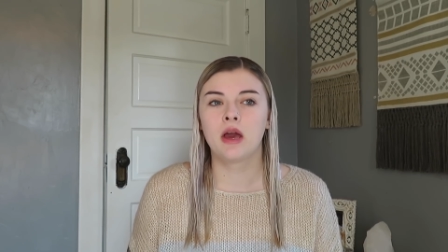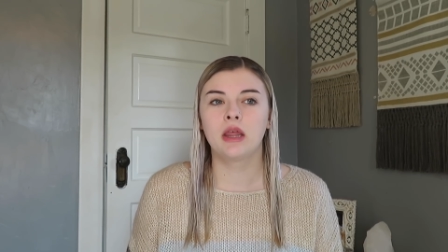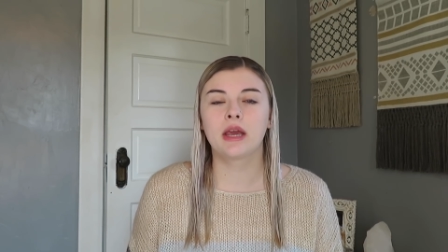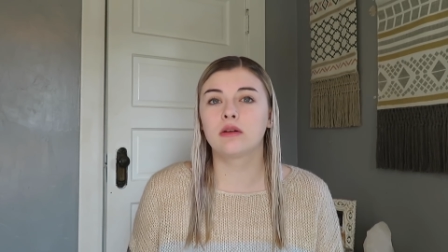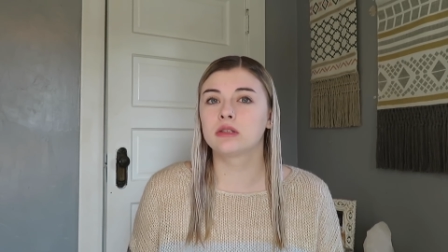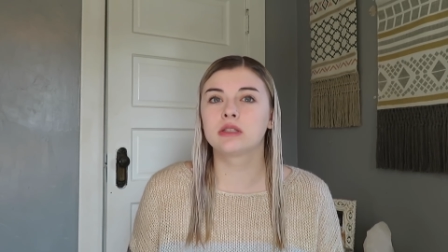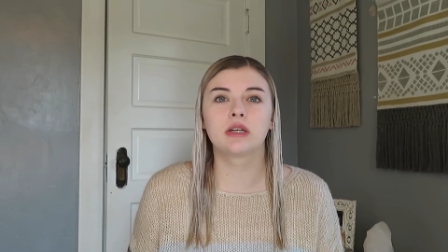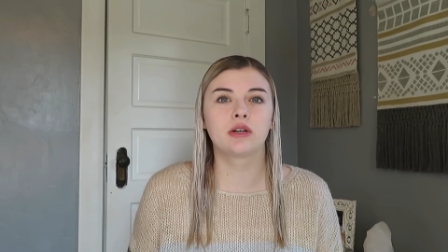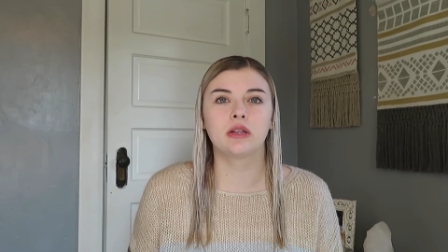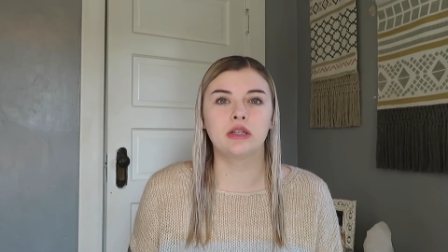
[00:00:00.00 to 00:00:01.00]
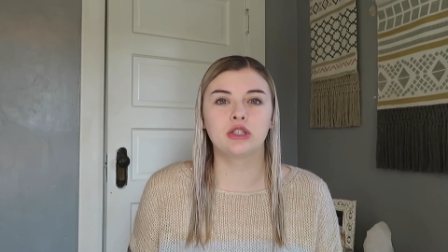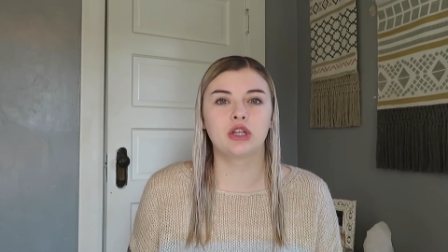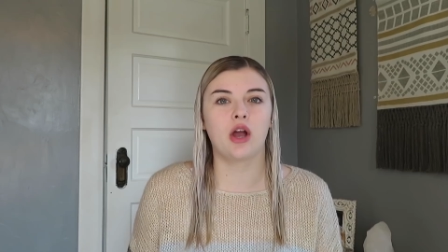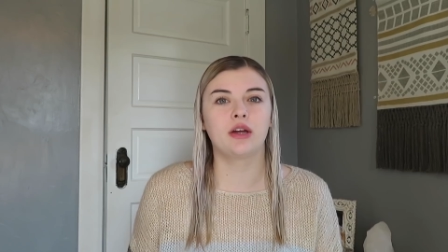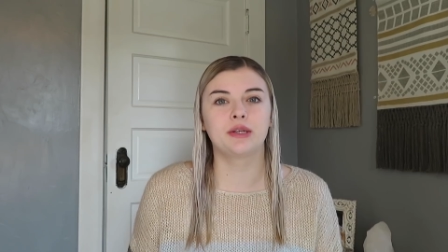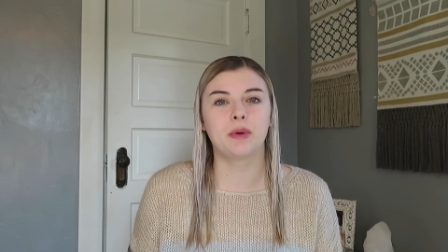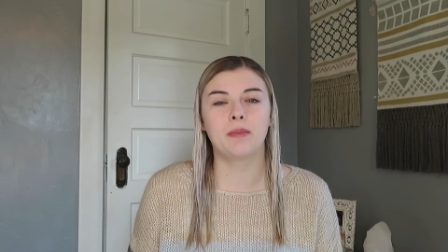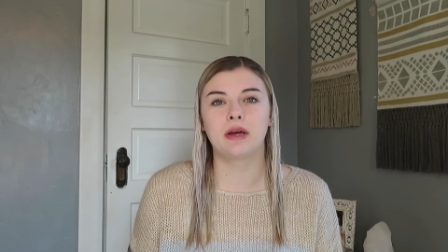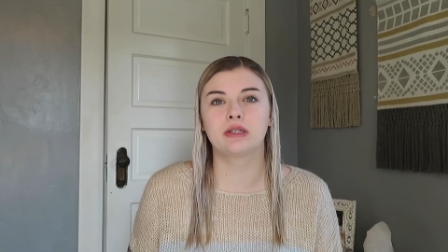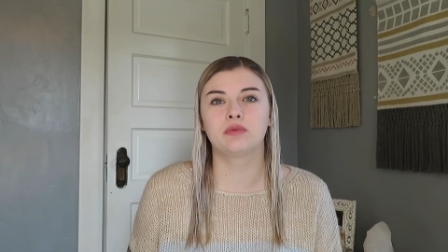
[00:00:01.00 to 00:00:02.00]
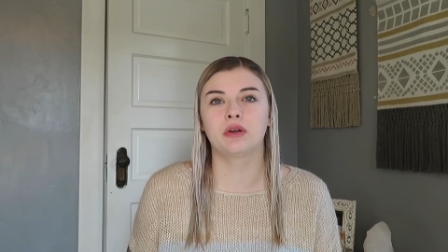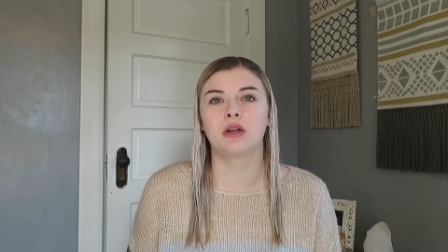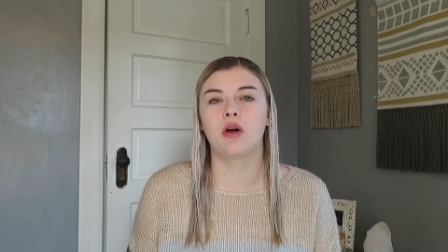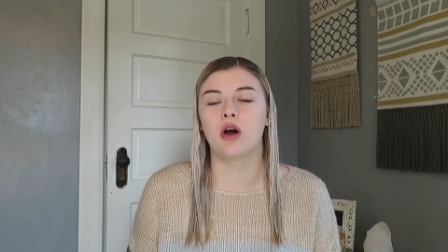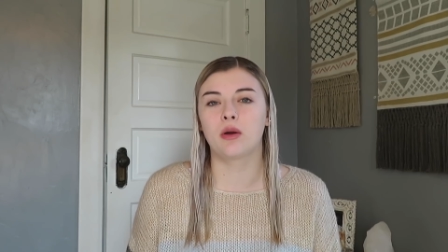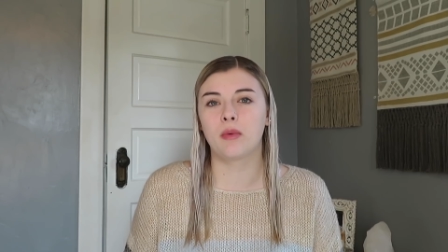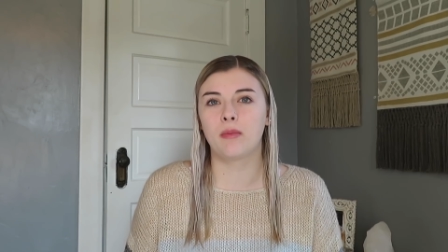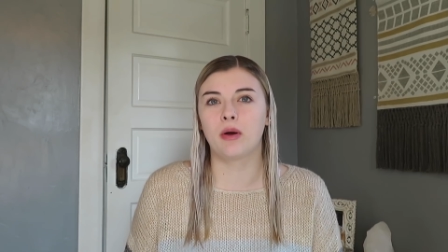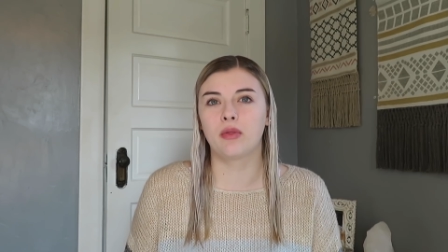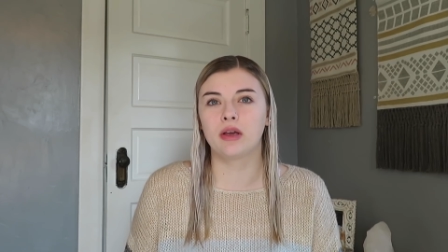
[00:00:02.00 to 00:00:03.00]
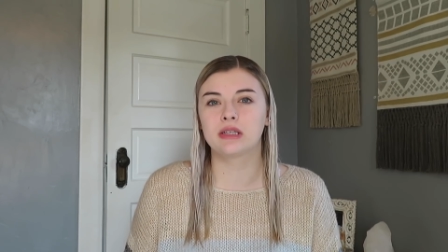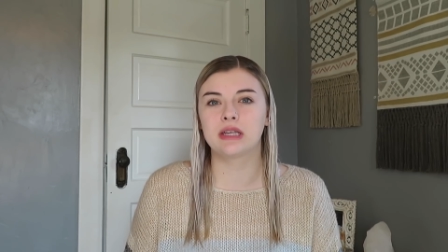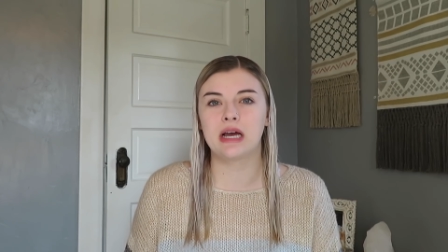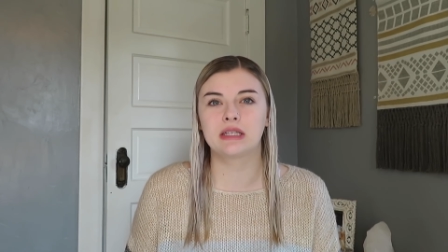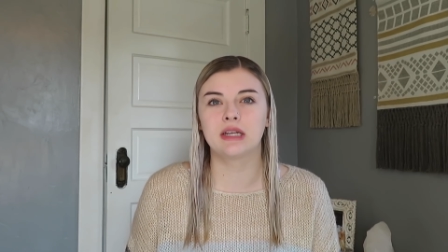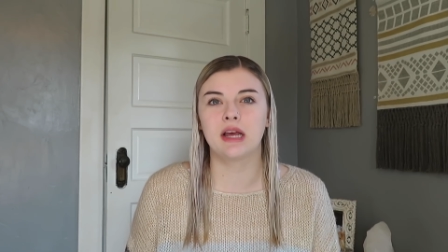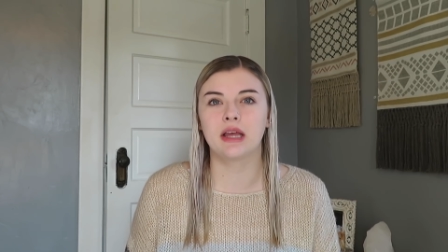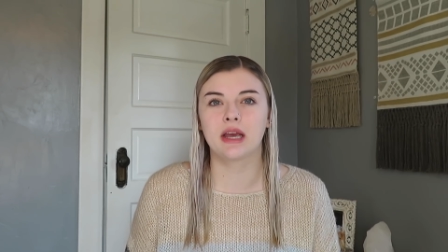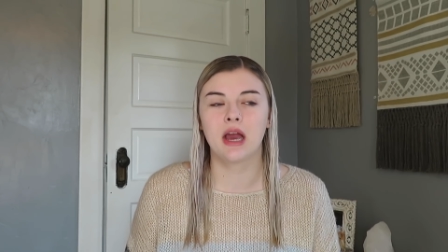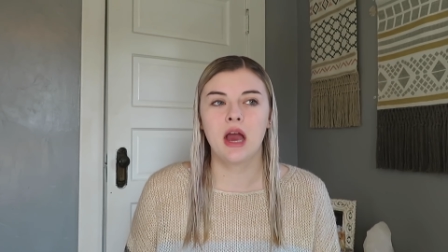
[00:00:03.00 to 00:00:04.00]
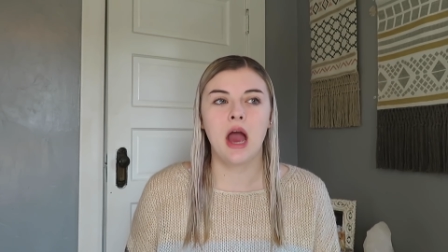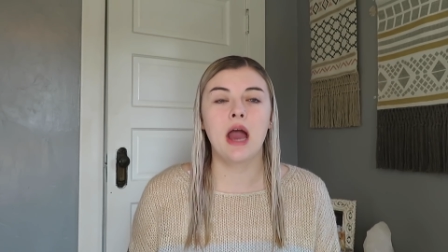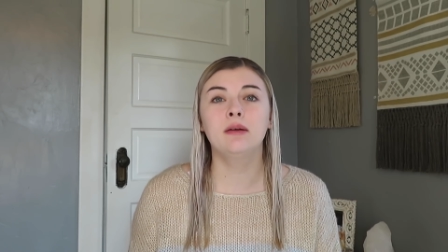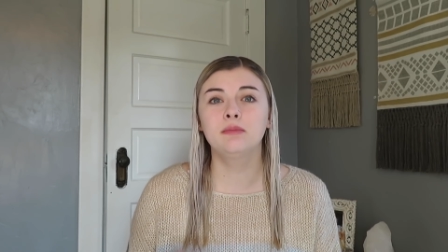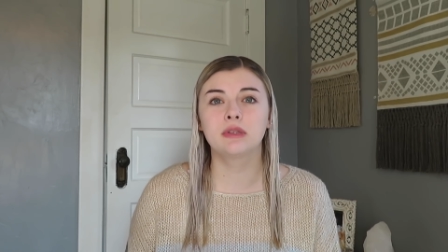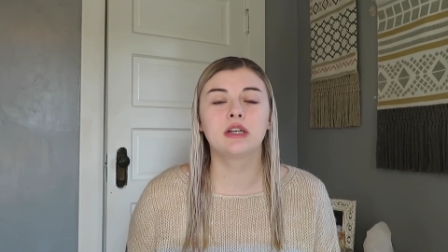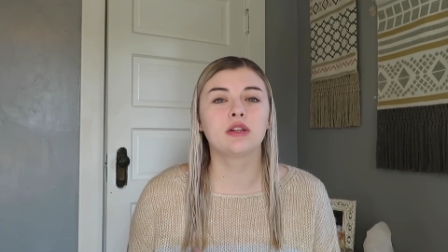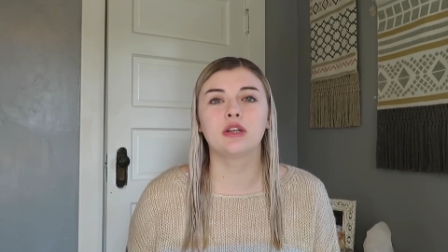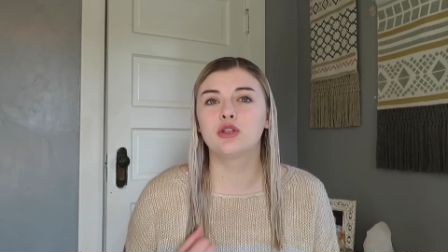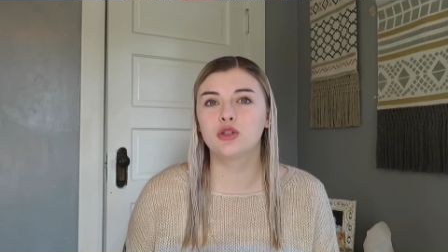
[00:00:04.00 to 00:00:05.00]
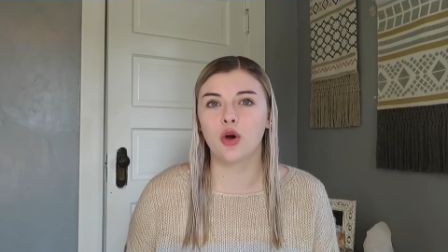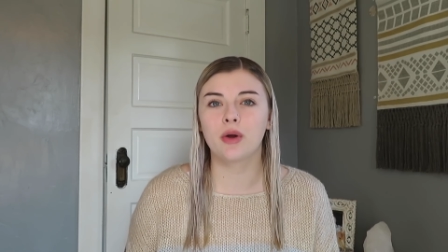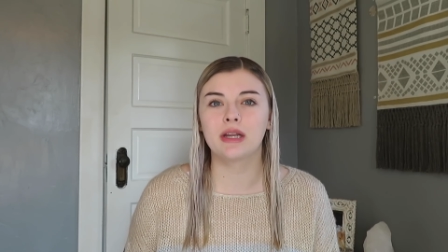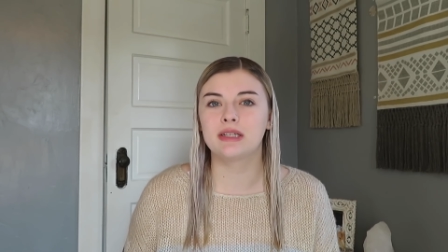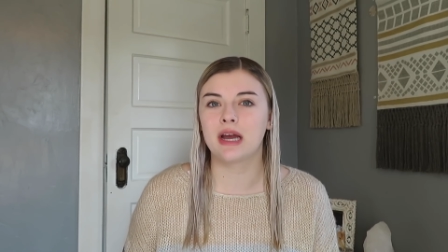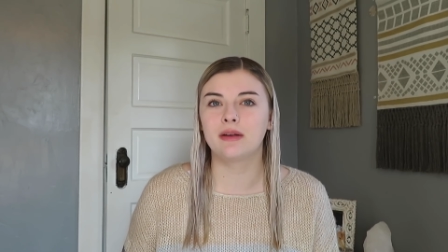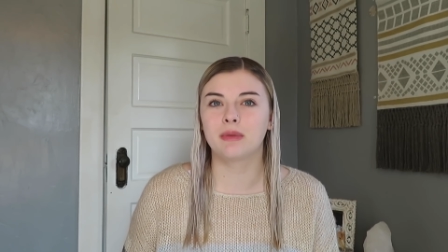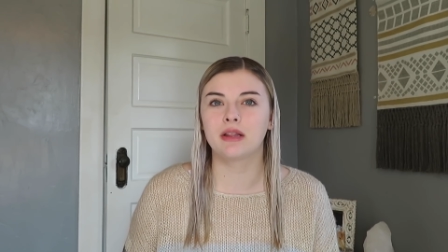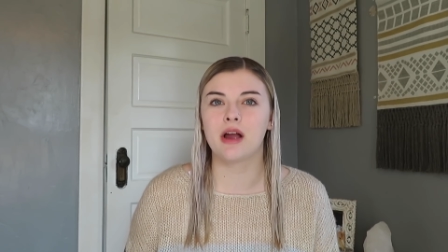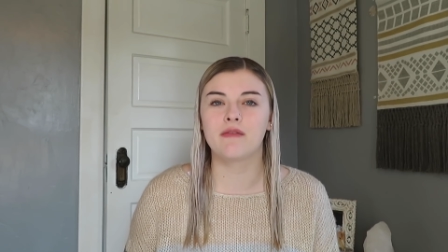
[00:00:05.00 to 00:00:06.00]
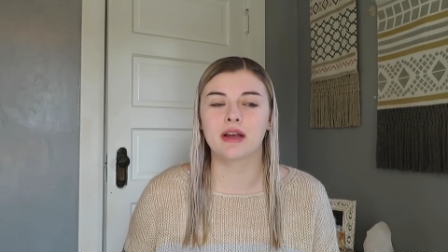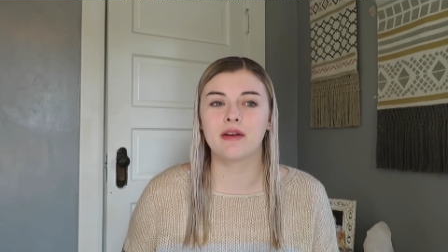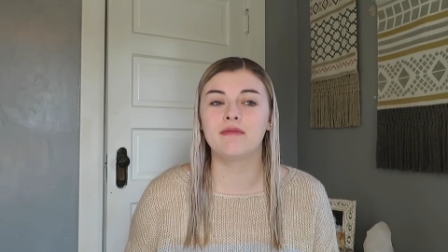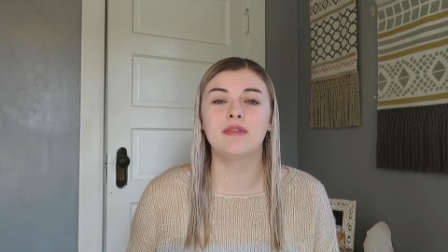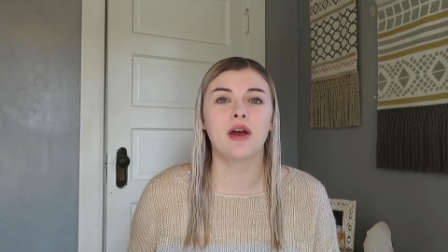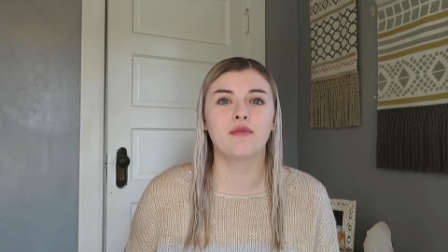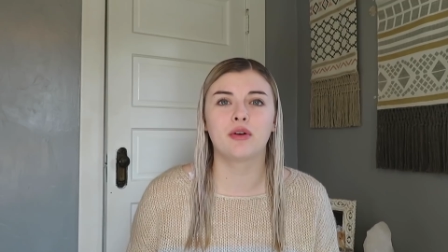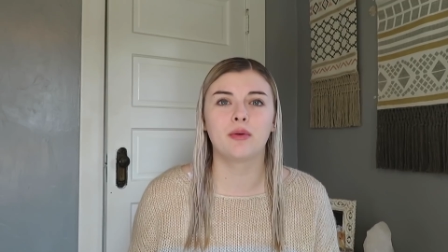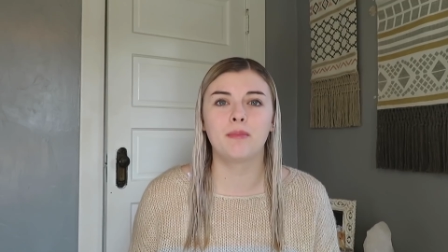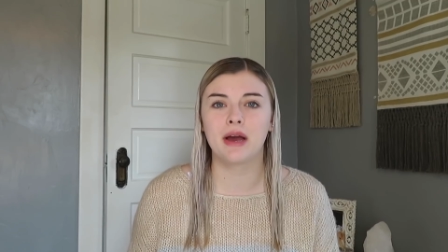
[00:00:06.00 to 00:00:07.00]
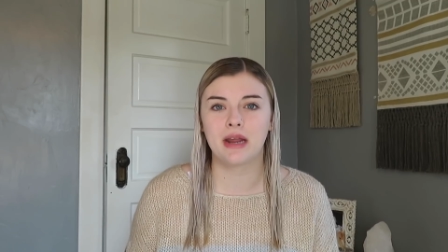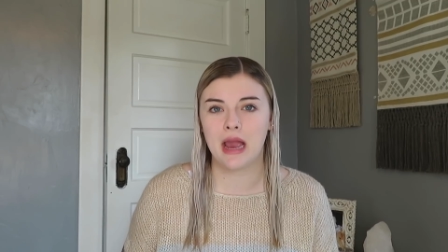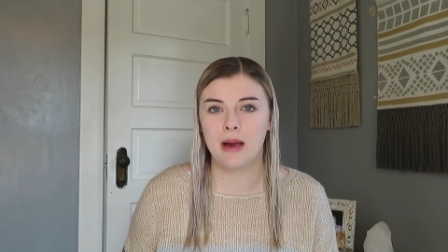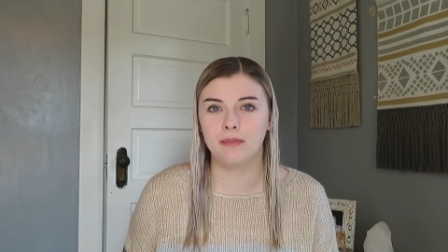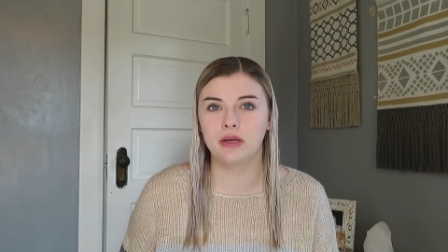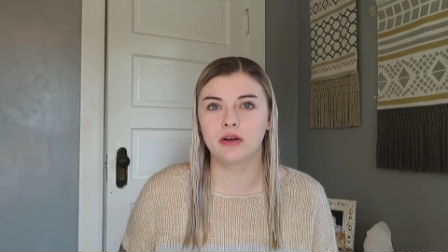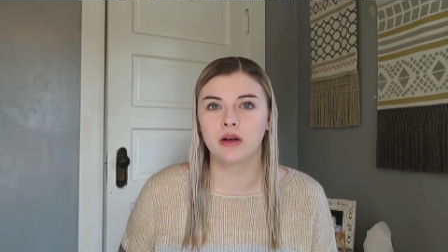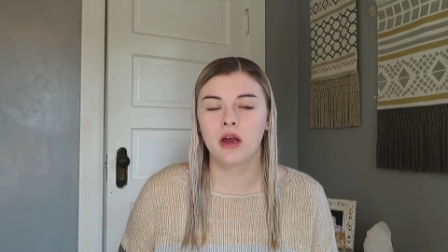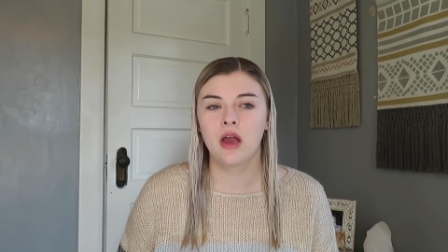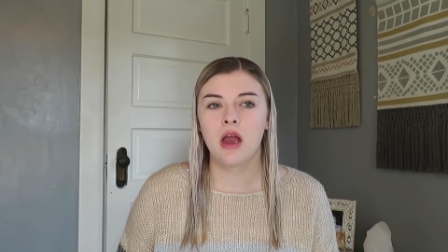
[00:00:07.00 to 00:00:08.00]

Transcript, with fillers: Like, I was literally just talking to my best friend Autumn about this last night. Like, I'm literally so content in my life. Like, I've never been happier.